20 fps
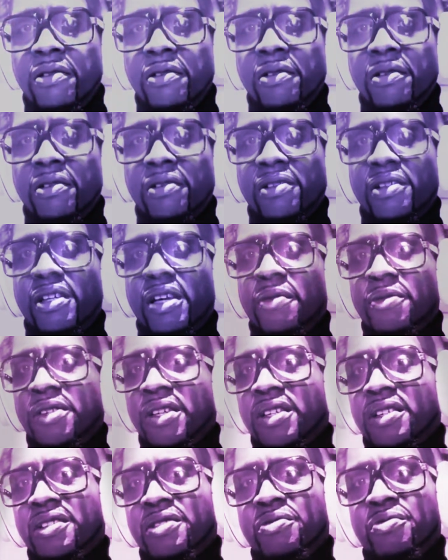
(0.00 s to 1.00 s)
the time I was like
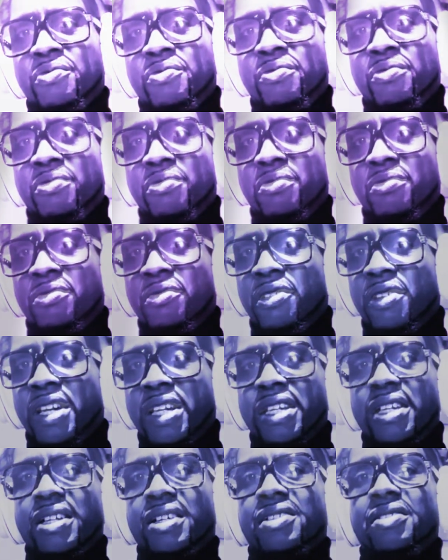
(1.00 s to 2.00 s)
20
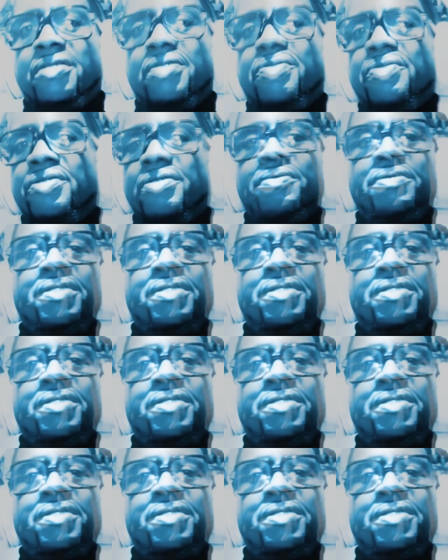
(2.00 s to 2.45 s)
years old, so it was like,